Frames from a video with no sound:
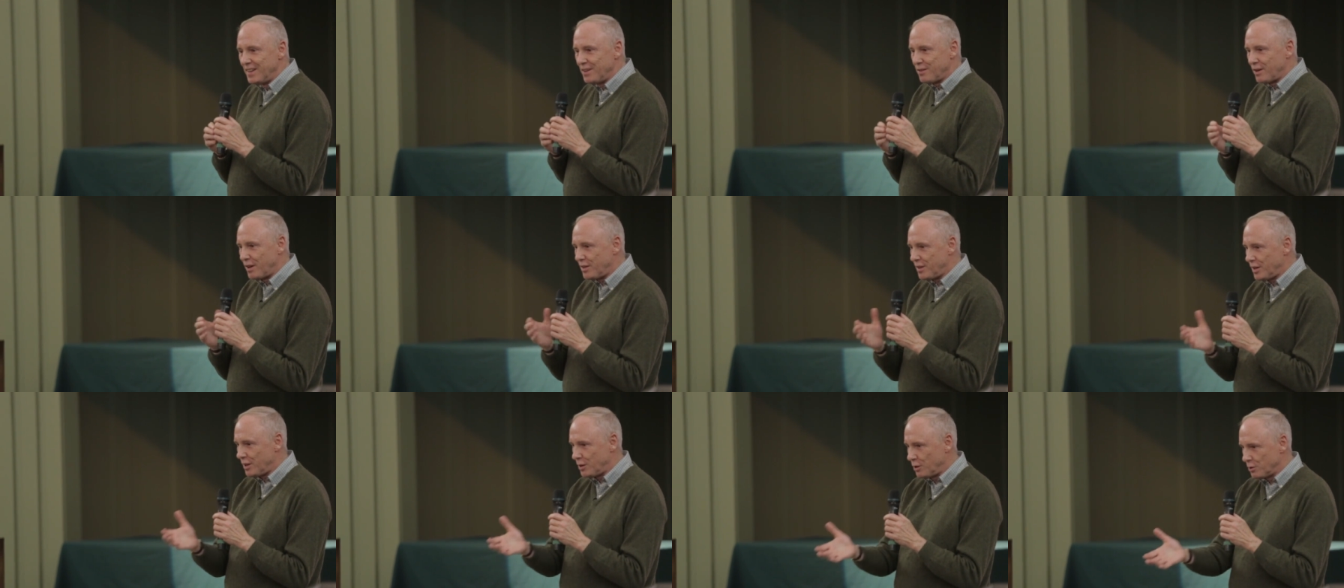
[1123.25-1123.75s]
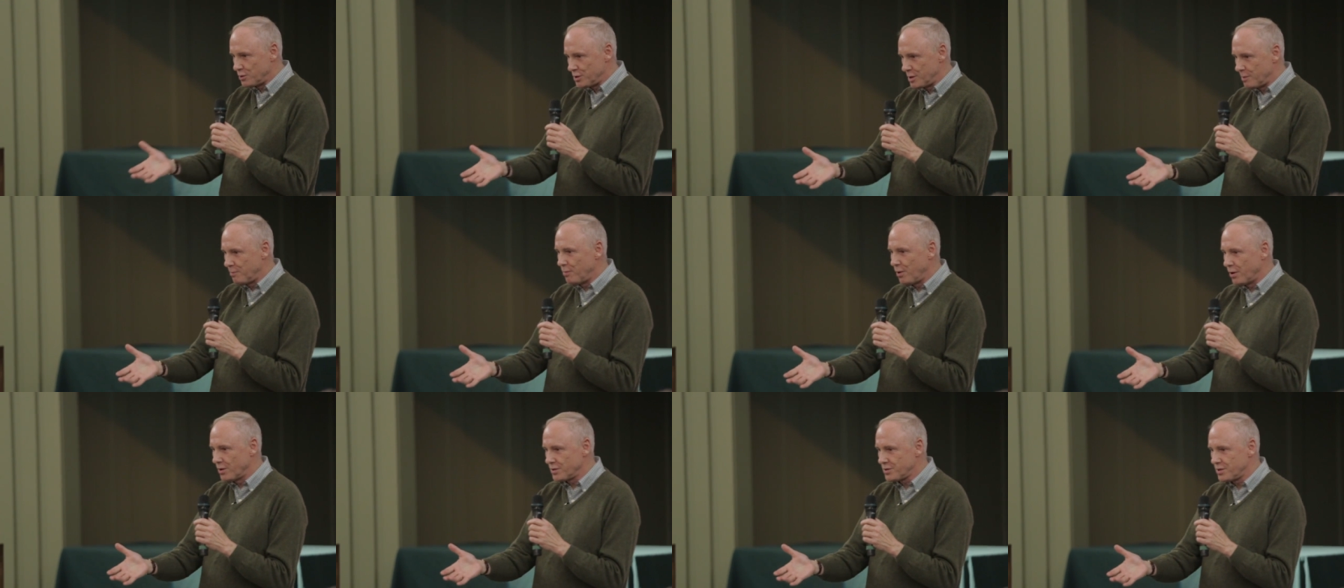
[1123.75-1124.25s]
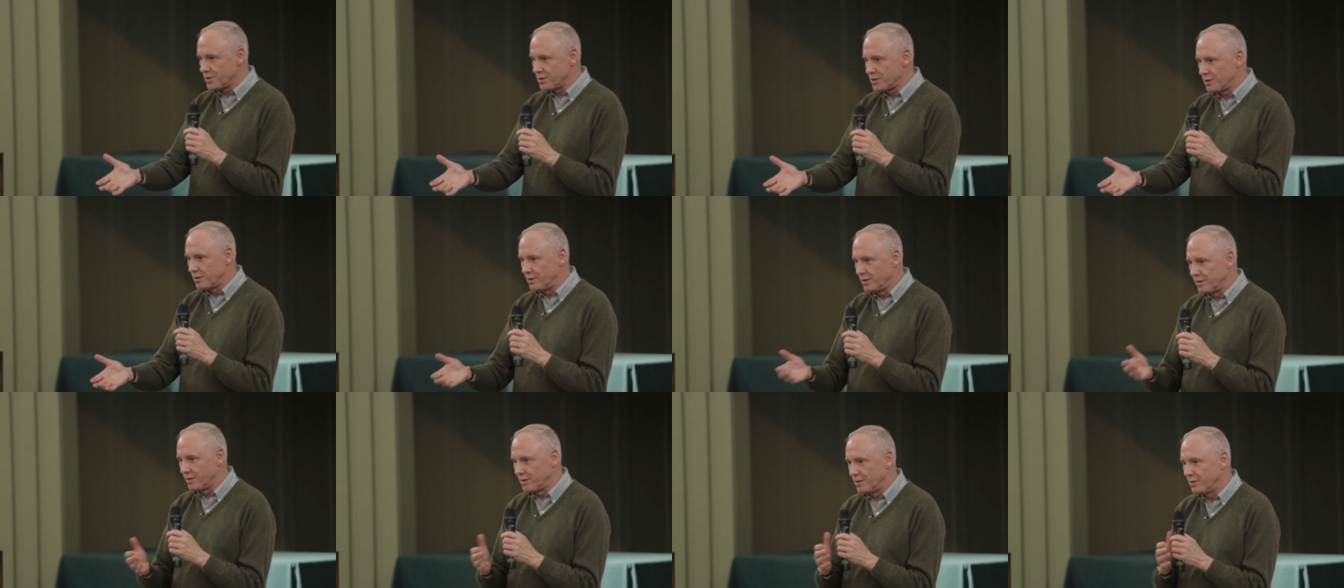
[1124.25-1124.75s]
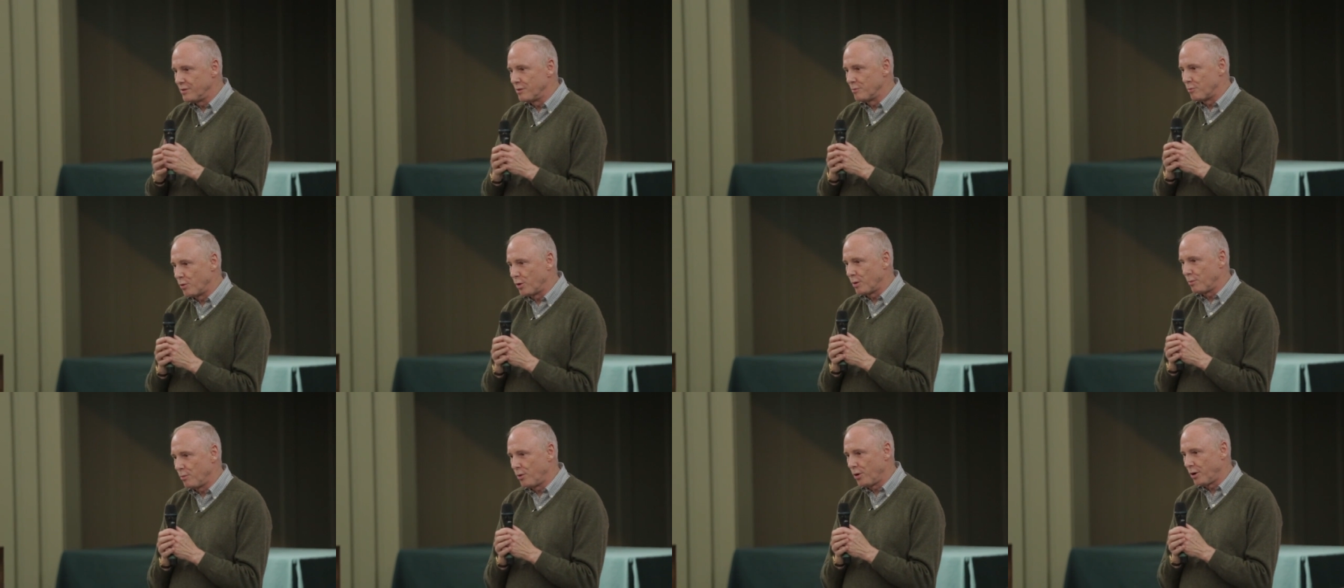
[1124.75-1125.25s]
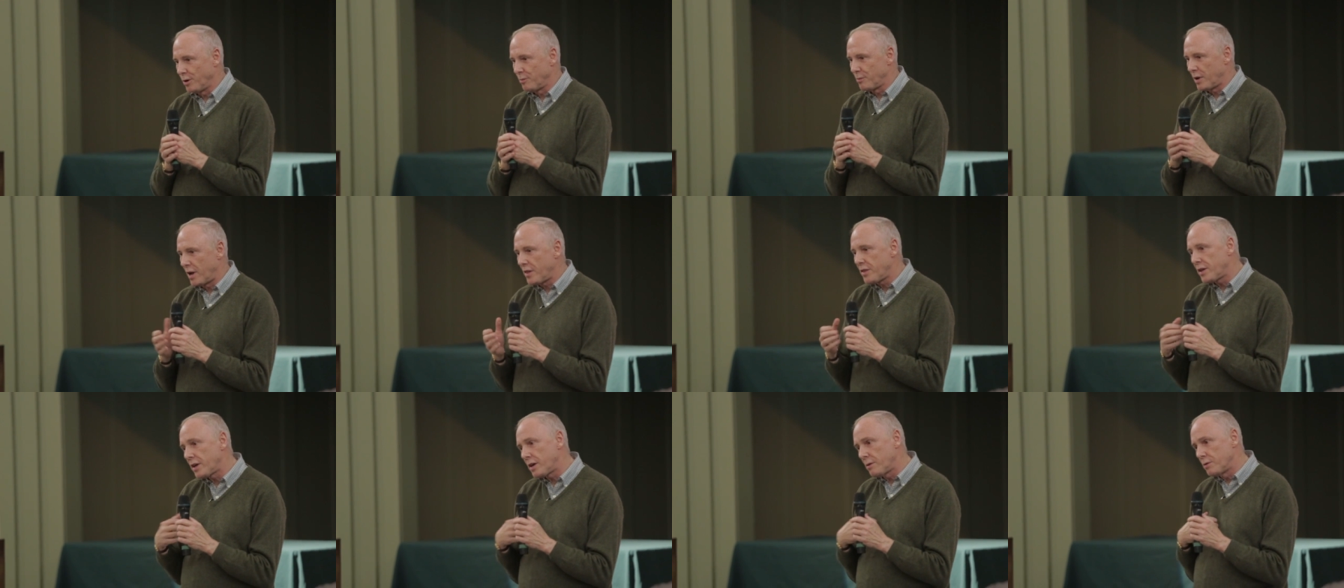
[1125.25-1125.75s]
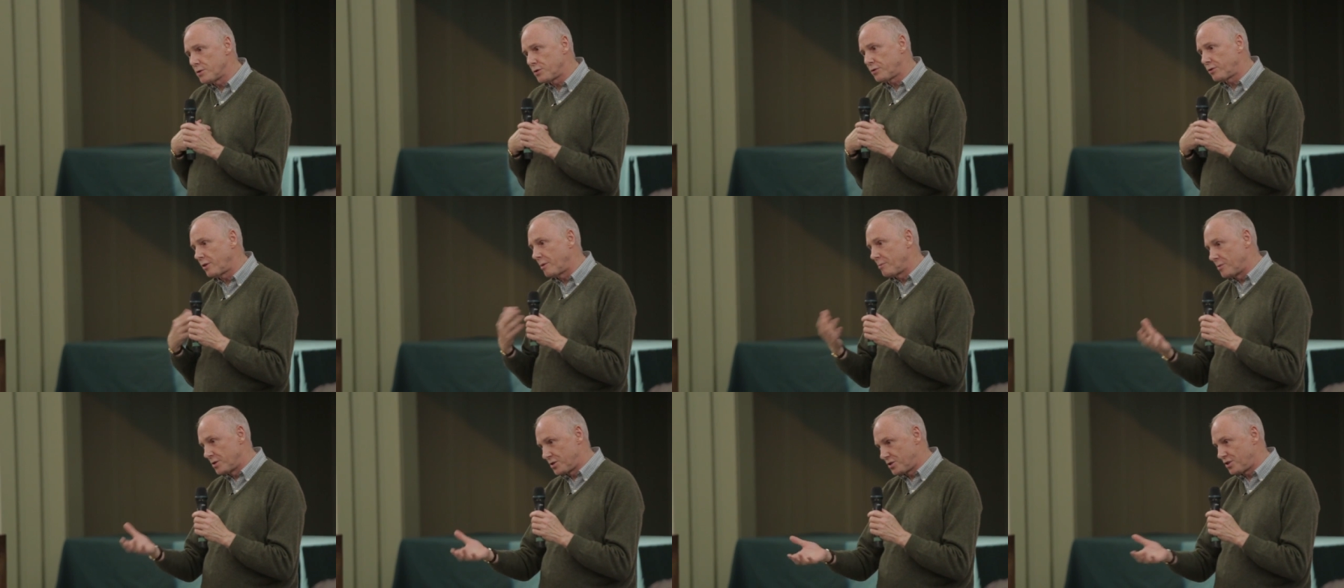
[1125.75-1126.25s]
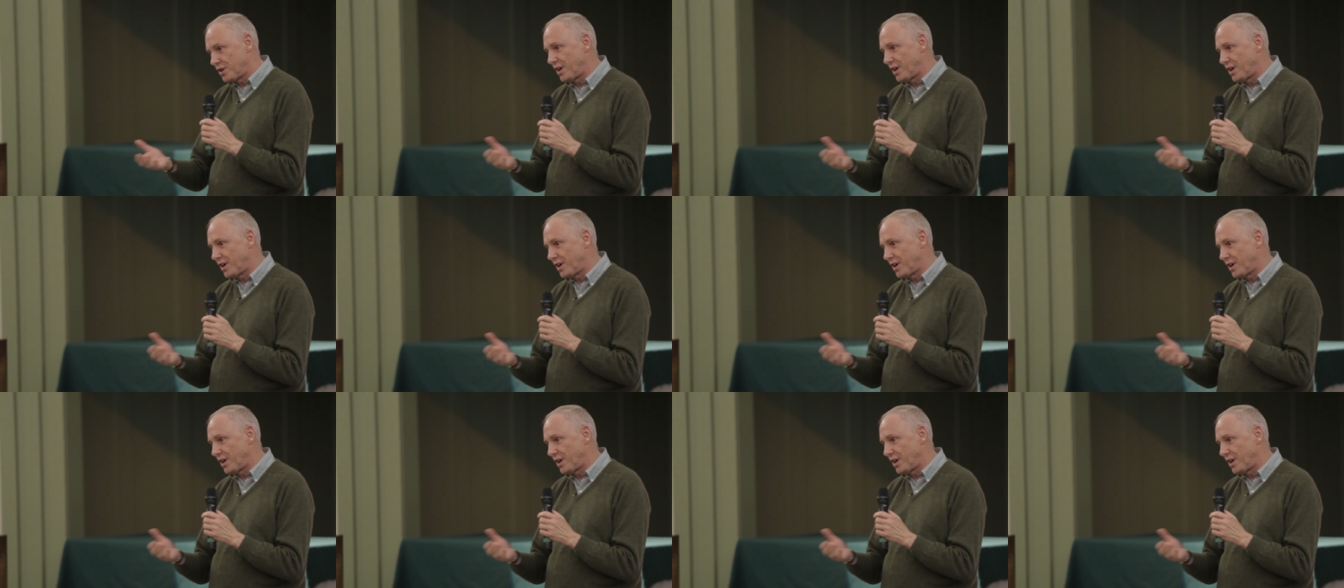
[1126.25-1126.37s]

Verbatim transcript: You know, I think those impulses are e even more important, but I think it was from his